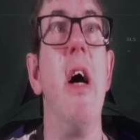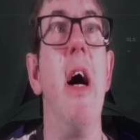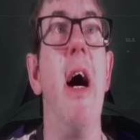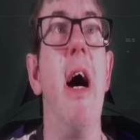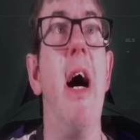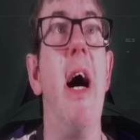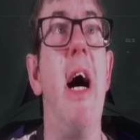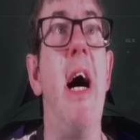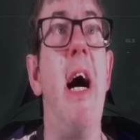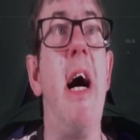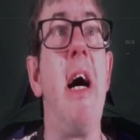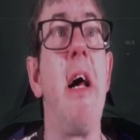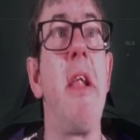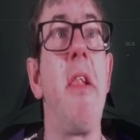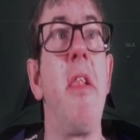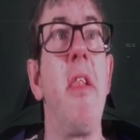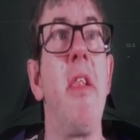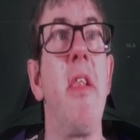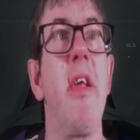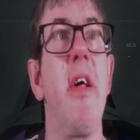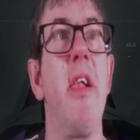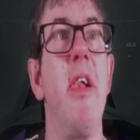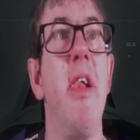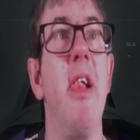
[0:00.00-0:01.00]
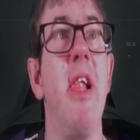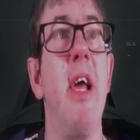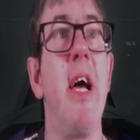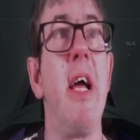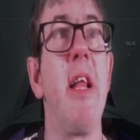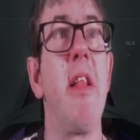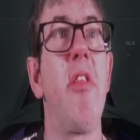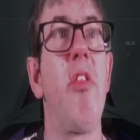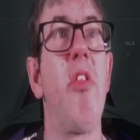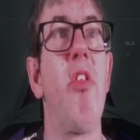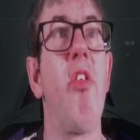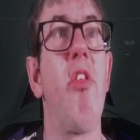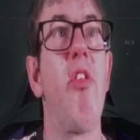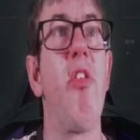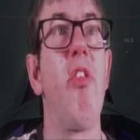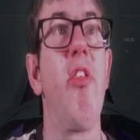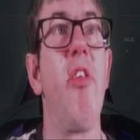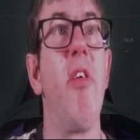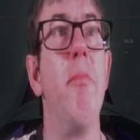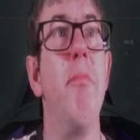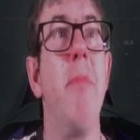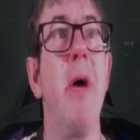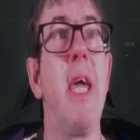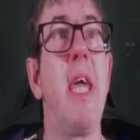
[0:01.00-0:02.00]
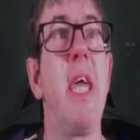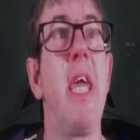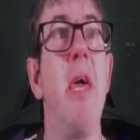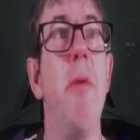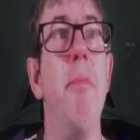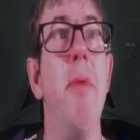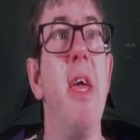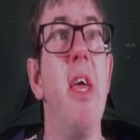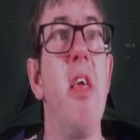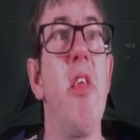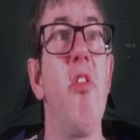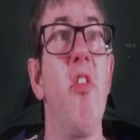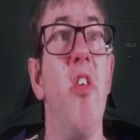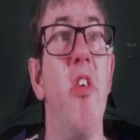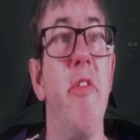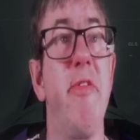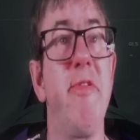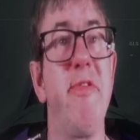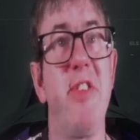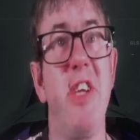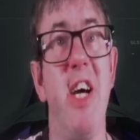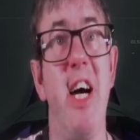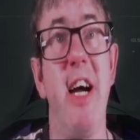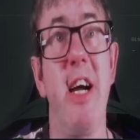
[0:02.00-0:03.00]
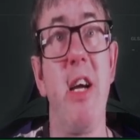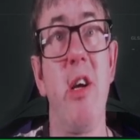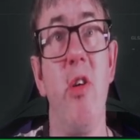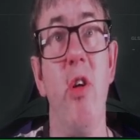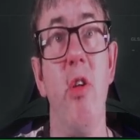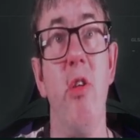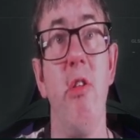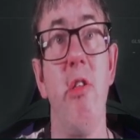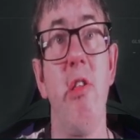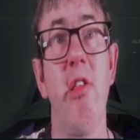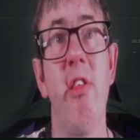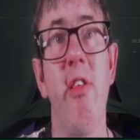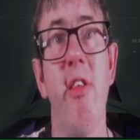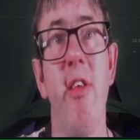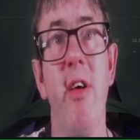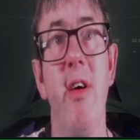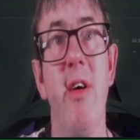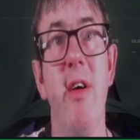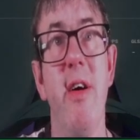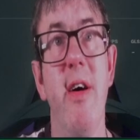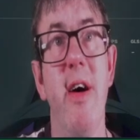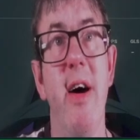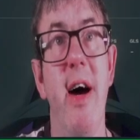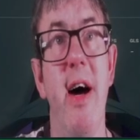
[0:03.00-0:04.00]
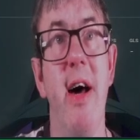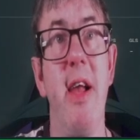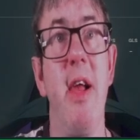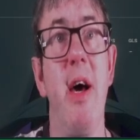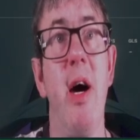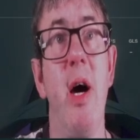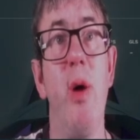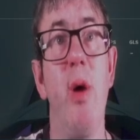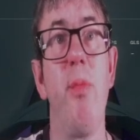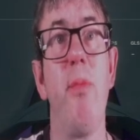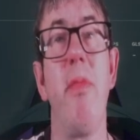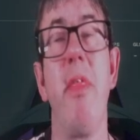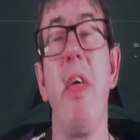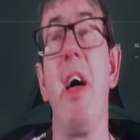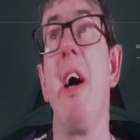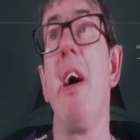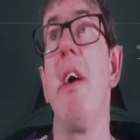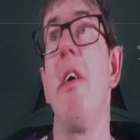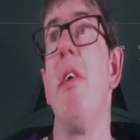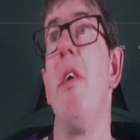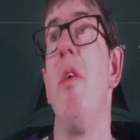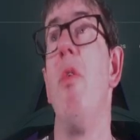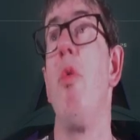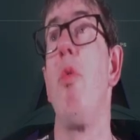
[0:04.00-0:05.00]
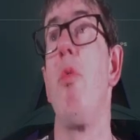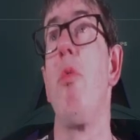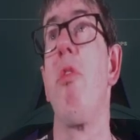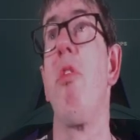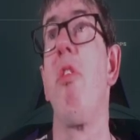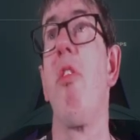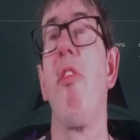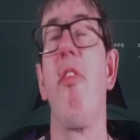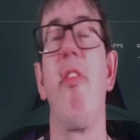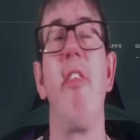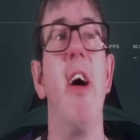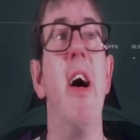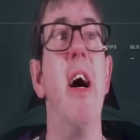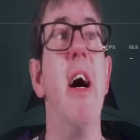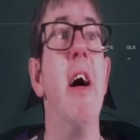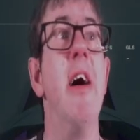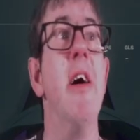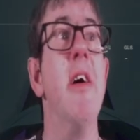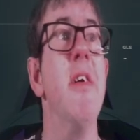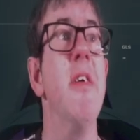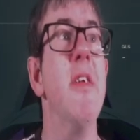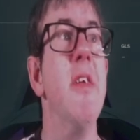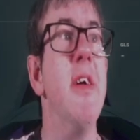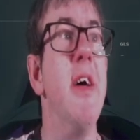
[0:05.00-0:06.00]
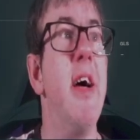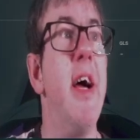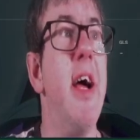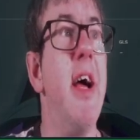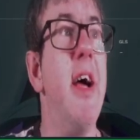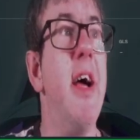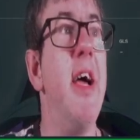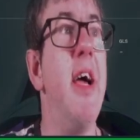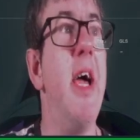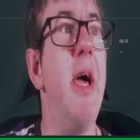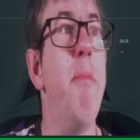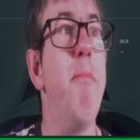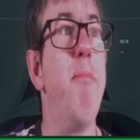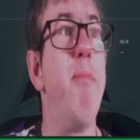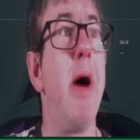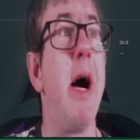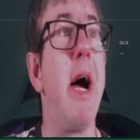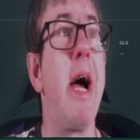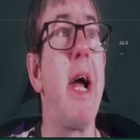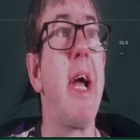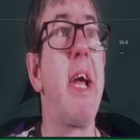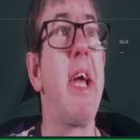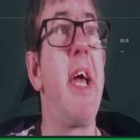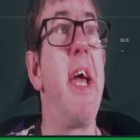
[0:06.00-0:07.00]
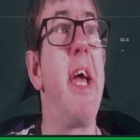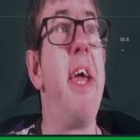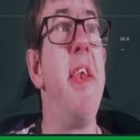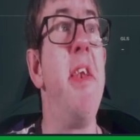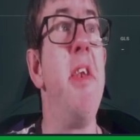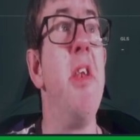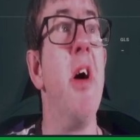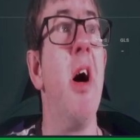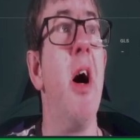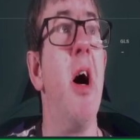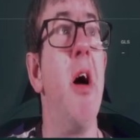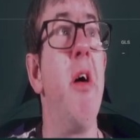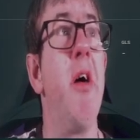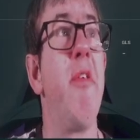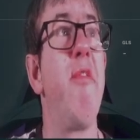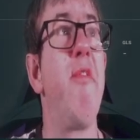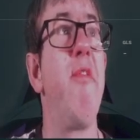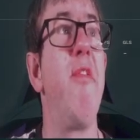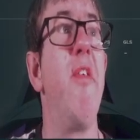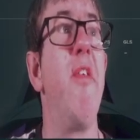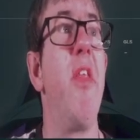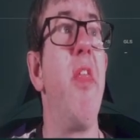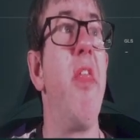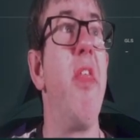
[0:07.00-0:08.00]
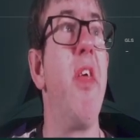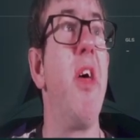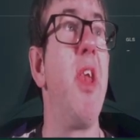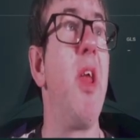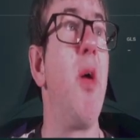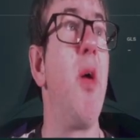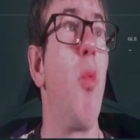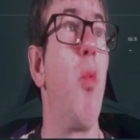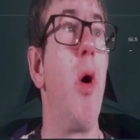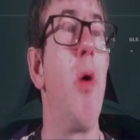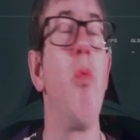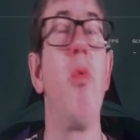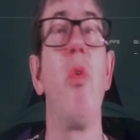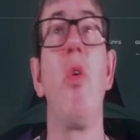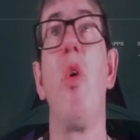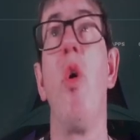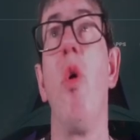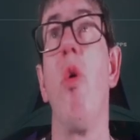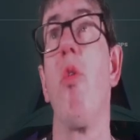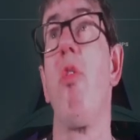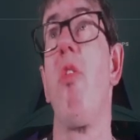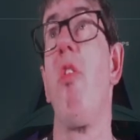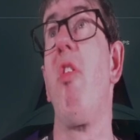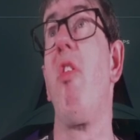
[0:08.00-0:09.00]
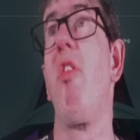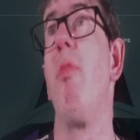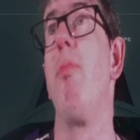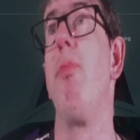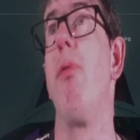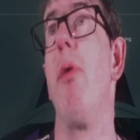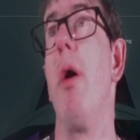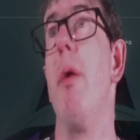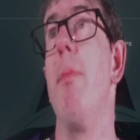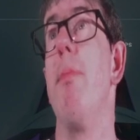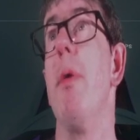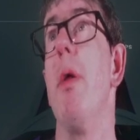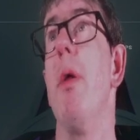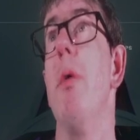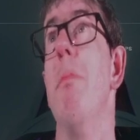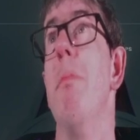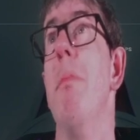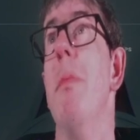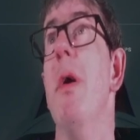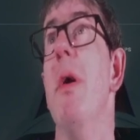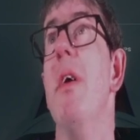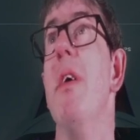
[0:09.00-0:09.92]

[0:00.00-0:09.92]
and let's make him ease off tackles and hope that holds him back enough that it won't cause us a problem.